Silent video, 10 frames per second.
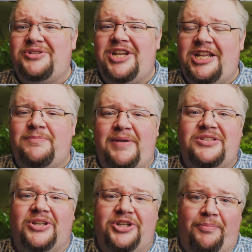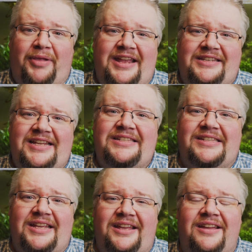change based on your plant
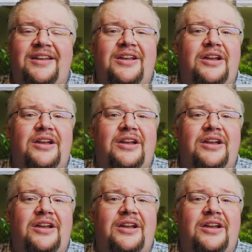density.